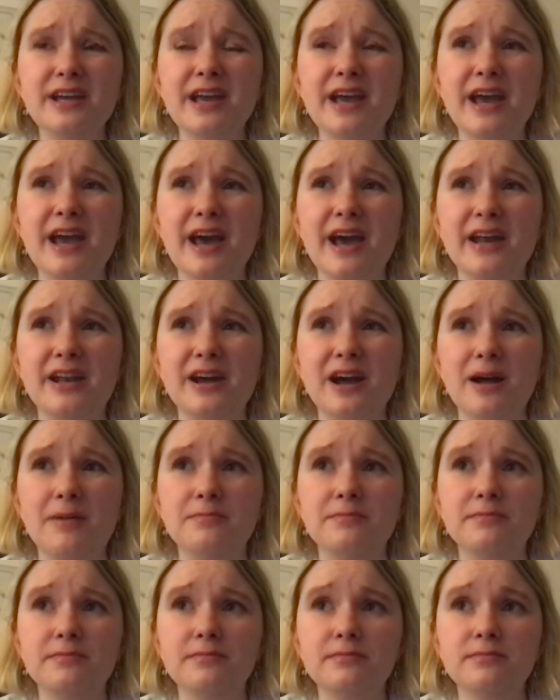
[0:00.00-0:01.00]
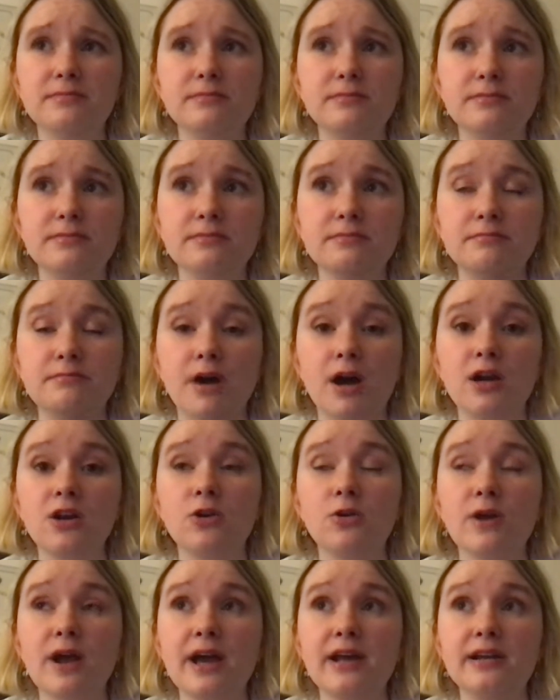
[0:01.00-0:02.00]
And
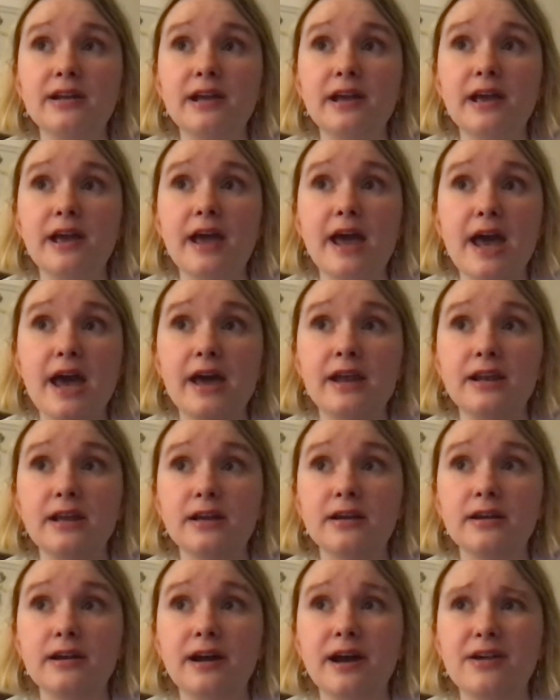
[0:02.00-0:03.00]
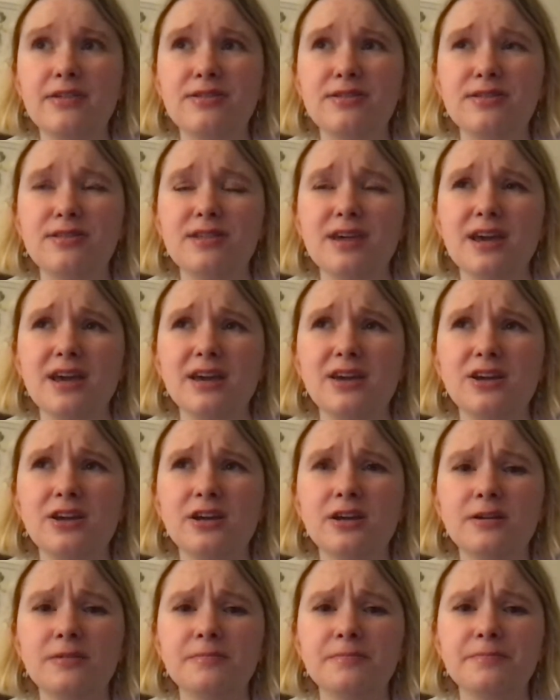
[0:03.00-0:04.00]
Margarete and I
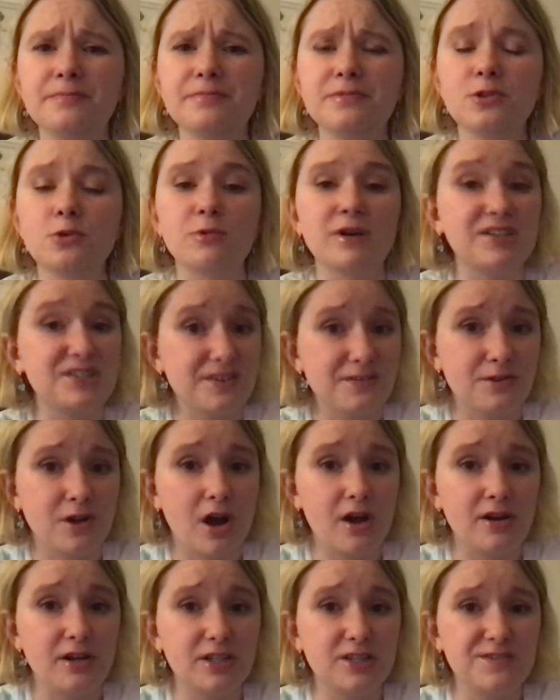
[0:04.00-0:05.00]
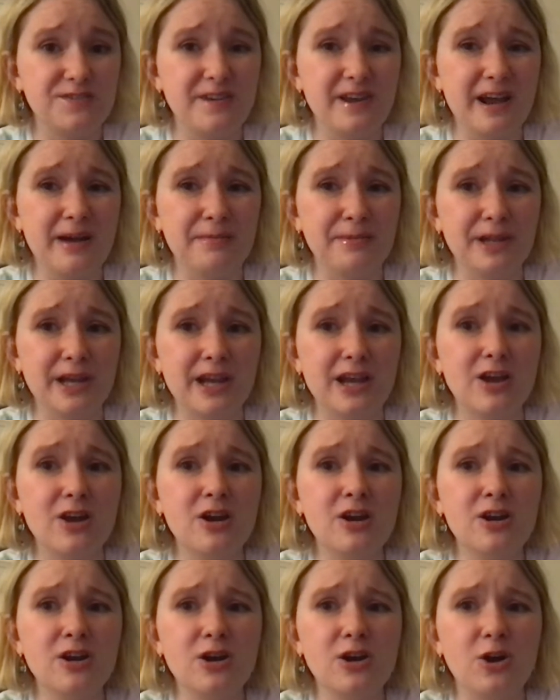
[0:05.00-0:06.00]
think the rest of Kanon's family
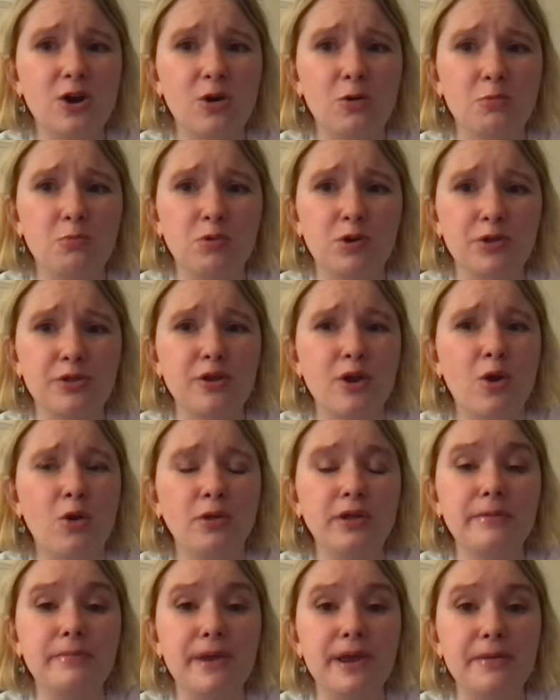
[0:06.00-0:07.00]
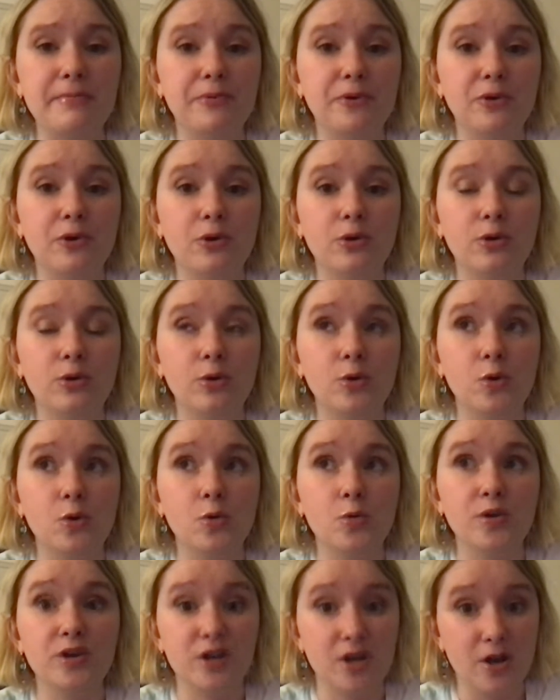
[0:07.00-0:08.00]
were the only people
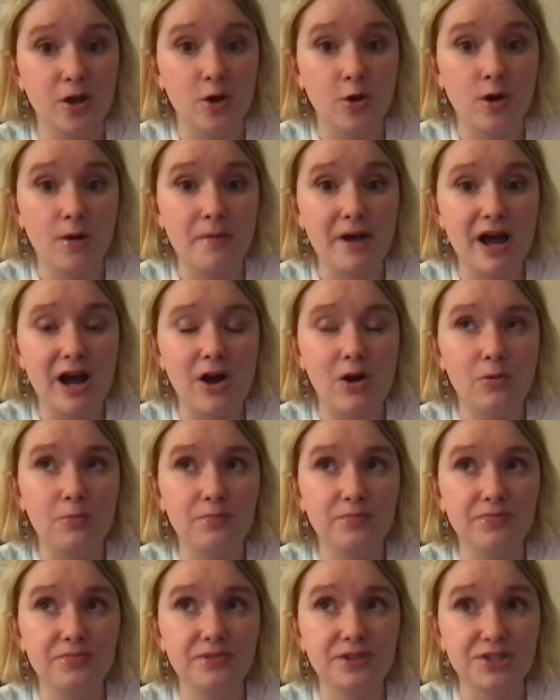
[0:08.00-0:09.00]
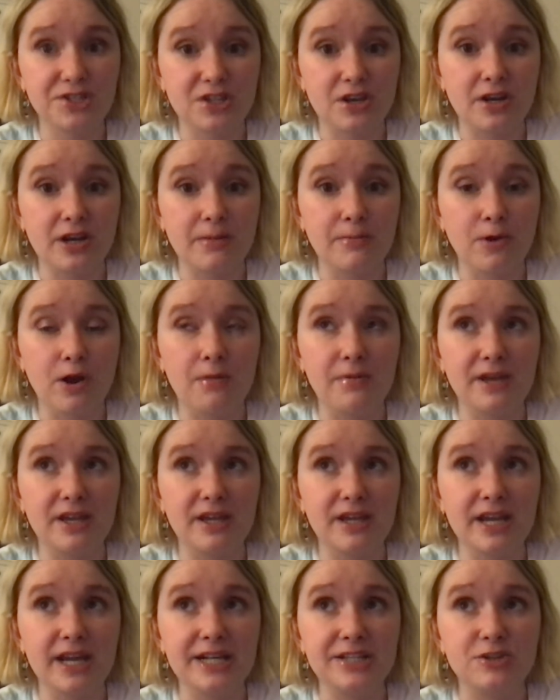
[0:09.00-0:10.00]
who knew about the study abroad
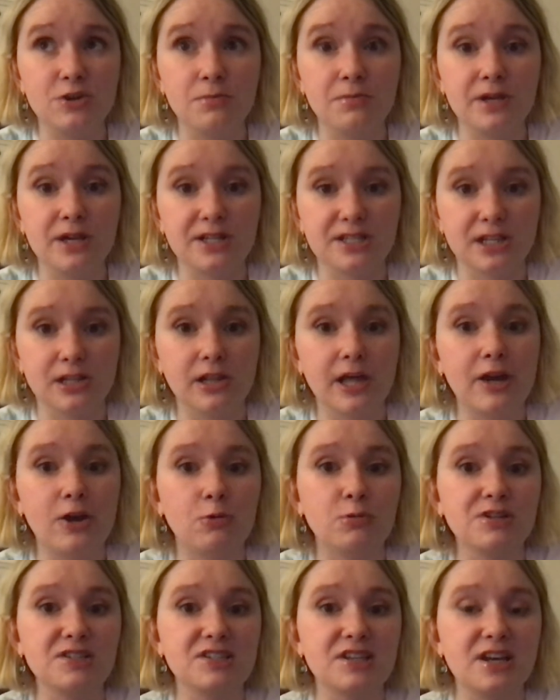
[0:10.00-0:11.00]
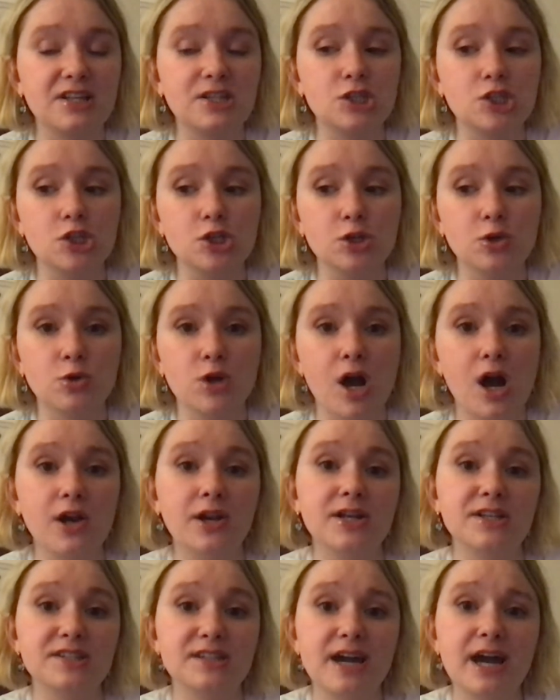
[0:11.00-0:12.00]
being canceled because a letter was sent to
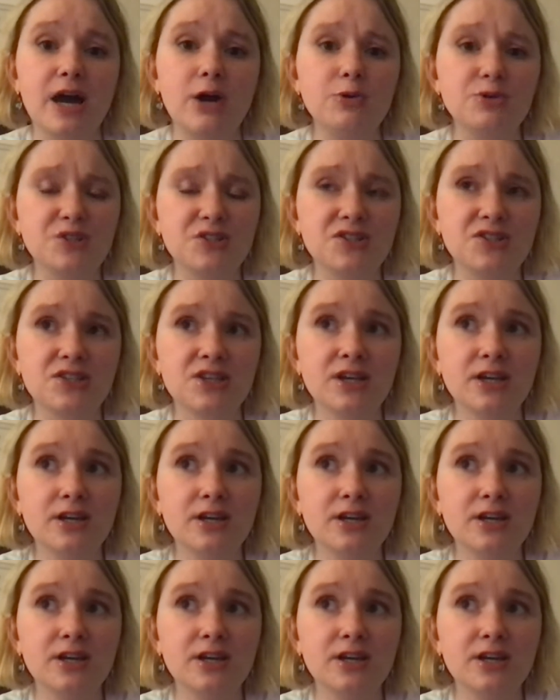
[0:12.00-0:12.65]
Kanon's house.